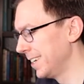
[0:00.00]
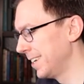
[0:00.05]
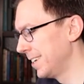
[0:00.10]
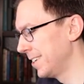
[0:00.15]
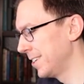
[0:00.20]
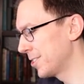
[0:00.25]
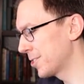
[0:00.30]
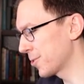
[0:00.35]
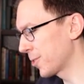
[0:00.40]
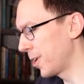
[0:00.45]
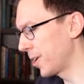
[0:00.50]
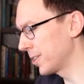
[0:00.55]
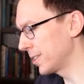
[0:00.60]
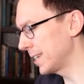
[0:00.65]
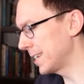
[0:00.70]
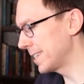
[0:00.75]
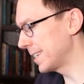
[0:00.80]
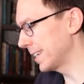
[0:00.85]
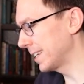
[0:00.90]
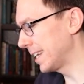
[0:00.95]
strongly
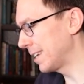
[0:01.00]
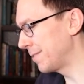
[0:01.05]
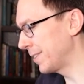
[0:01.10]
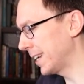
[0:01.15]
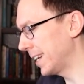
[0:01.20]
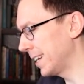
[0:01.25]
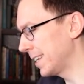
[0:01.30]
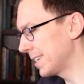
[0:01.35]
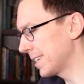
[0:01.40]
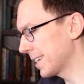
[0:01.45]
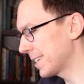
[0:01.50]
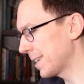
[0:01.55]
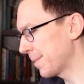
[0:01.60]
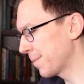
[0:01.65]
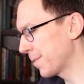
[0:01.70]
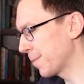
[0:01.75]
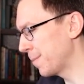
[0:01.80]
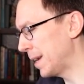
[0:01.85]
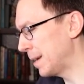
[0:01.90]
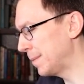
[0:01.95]
significant, except for
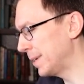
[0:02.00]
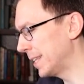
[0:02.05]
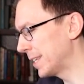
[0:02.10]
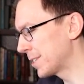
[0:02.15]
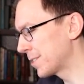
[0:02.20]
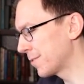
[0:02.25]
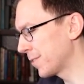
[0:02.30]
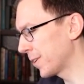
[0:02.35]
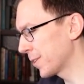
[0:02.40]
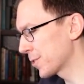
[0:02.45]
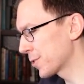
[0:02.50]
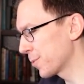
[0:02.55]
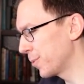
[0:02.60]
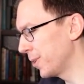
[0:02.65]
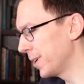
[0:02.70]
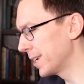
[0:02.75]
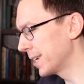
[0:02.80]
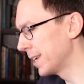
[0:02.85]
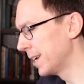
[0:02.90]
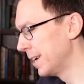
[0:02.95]
maybe this first
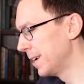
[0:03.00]
one,